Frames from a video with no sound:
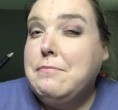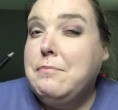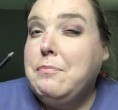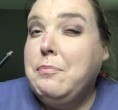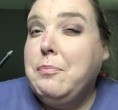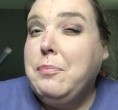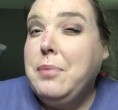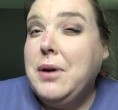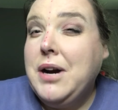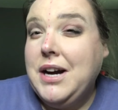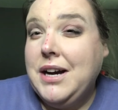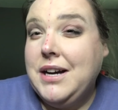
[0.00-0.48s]

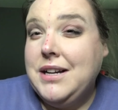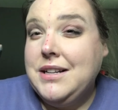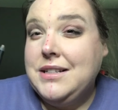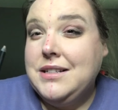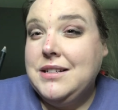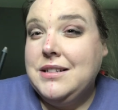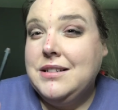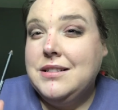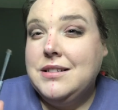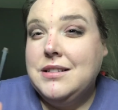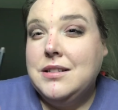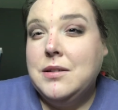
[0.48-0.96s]
But
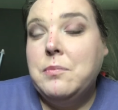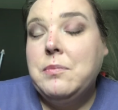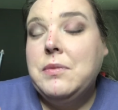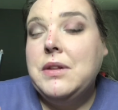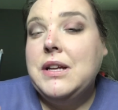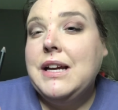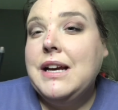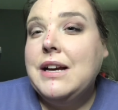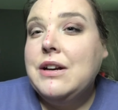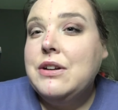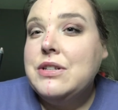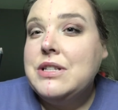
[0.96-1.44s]
something
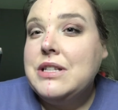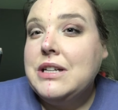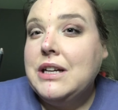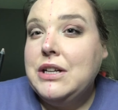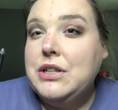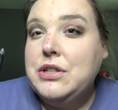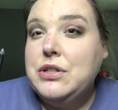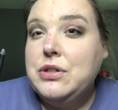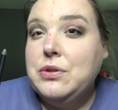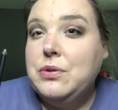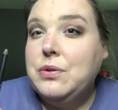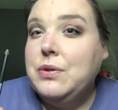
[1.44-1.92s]
else I
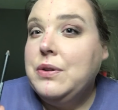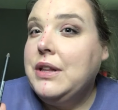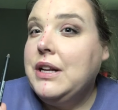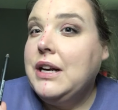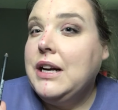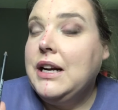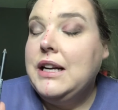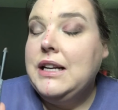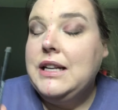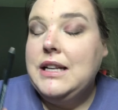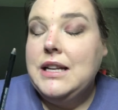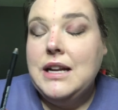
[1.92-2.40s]
do that
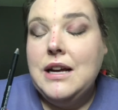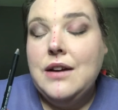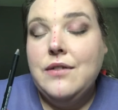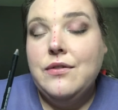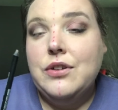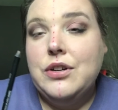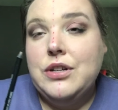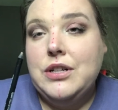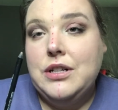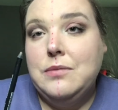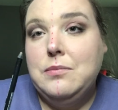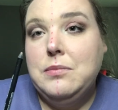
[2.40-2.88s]
I never
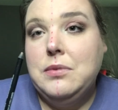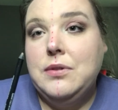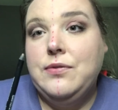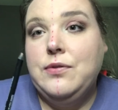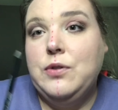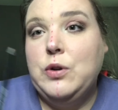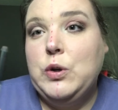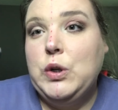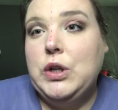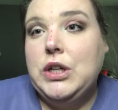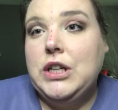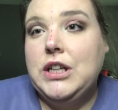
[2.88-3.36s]
did
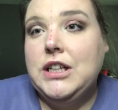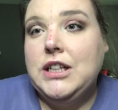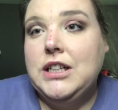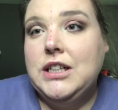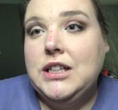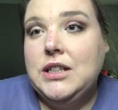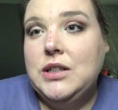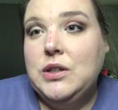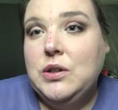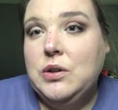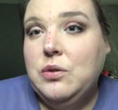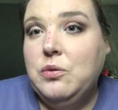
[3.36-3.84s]
before
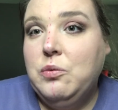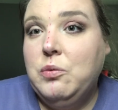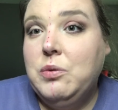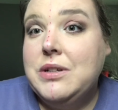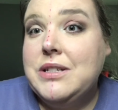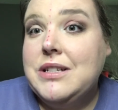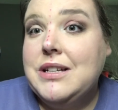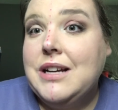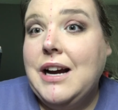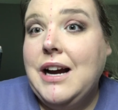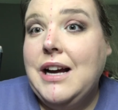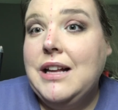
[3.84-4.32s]
was
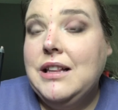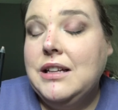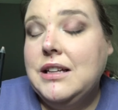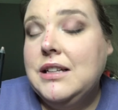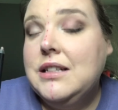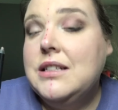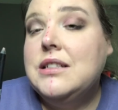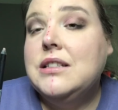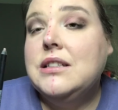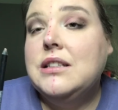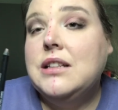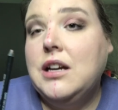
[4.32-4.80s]
I like
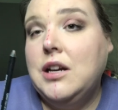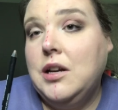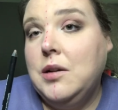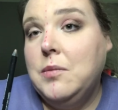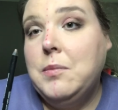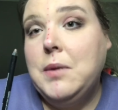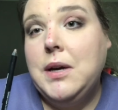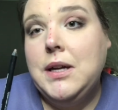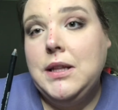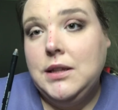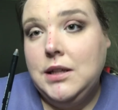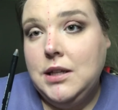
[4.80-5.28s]
to line
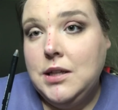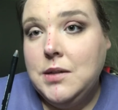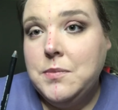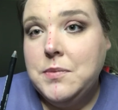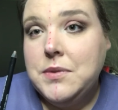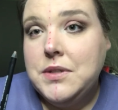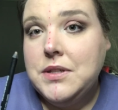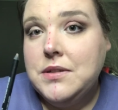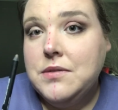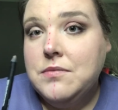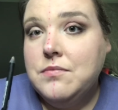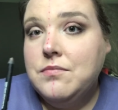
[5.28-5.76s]
my
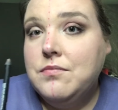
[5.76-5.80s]
lips.